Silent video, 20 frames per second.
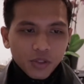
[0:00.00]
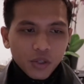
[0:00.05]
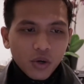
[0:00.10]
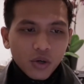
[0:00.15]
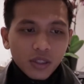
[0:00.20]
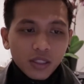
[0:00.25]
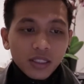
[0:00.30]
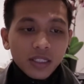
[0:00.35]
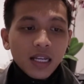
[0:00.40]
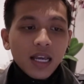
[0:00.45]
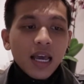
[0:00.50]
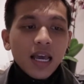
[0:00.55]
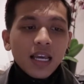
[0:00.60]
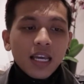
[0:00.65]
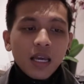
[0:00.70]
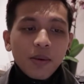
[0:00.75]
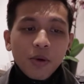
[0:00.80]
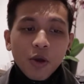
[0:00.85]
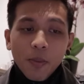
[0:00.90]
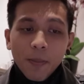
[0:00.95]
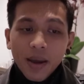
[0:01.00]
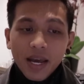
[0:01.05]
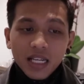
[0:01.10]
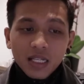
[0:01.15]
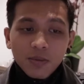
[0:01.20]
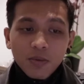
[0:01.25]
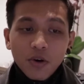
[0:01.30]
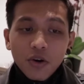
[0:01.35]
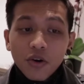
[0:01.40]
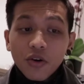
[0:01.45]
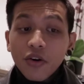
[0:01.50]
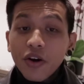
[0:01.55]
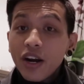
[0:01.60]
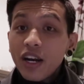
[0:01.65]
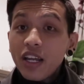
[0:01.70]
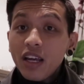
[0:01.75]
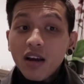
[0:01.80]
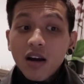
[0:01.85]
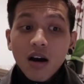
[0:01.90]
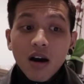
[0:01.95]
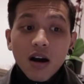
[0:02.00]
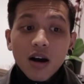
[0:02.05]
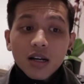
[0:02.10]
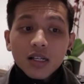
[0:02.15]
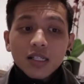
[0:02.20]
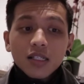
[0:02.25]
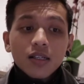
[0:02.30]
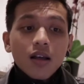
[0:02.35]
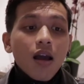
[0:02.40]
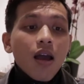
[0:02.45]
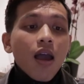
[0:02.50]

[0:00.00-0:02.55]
Don't keep your passport, credit cards,